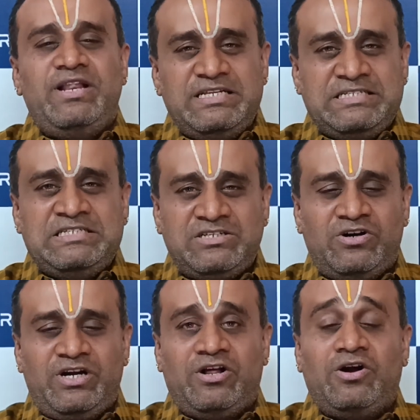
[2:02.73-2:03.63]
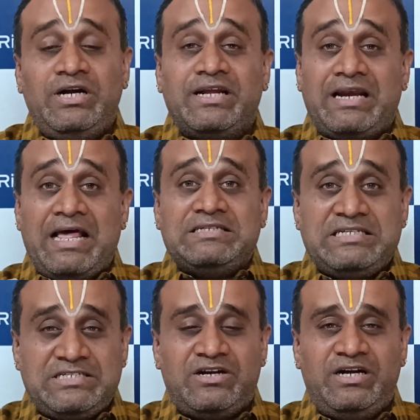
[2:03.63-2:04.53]
lessons are taught,
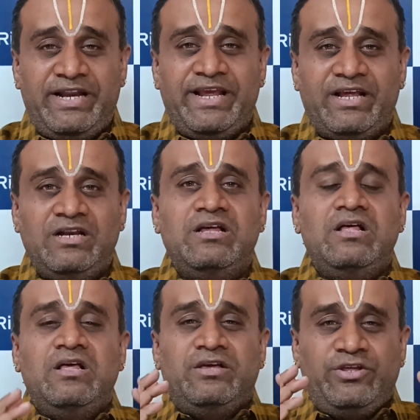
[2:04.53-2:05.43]
classes are taken